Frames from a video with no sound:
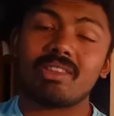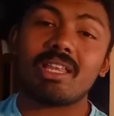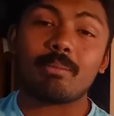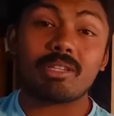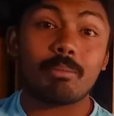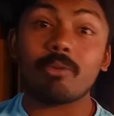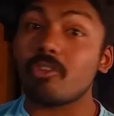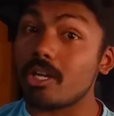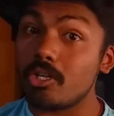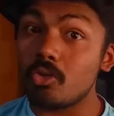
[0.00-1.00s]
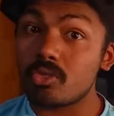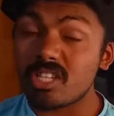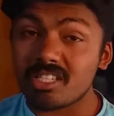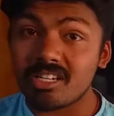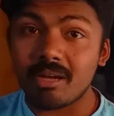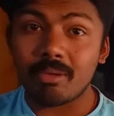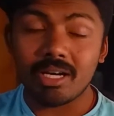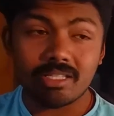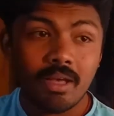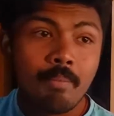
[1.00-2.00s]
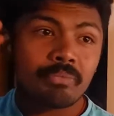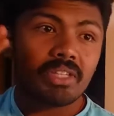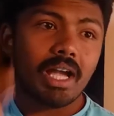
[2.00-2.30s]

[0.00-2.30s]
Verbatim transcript: give a thumbs up if you are new subscribe guys